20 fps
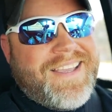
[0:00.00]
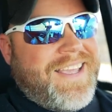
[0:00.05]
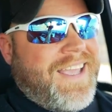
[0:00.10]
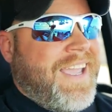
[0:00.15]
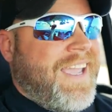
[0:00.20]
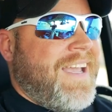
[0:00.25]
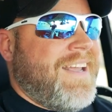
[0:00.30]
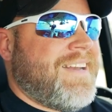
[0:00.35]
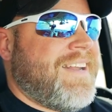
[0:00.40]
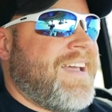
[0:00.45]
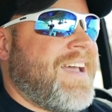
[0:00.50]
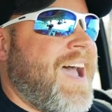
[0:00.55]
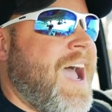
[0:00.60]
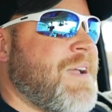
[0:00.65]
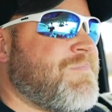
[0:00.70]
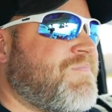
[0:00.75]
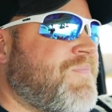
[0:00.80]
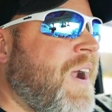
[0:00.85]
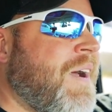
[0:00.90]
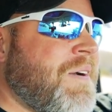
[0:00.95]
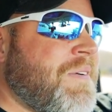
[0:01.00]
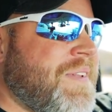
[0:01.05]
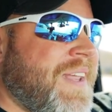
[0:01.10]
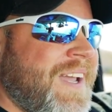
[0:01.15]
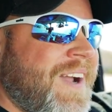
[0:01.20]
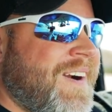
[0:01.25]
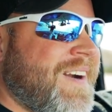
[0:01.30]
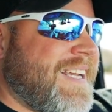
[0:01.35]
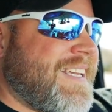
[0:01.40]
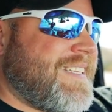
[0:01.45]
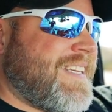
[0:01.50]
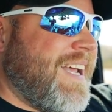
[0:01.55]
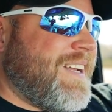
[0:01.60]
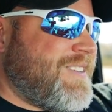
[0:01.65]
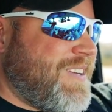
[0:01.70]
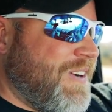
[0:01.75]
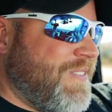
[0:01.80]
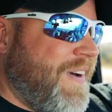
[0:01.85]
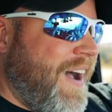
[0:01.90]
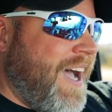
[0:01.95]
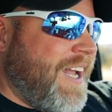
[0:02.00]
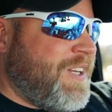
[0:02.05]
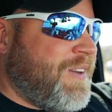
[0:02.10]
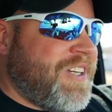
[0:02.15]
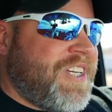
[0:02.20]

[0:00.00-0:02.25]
And I probably already said too much.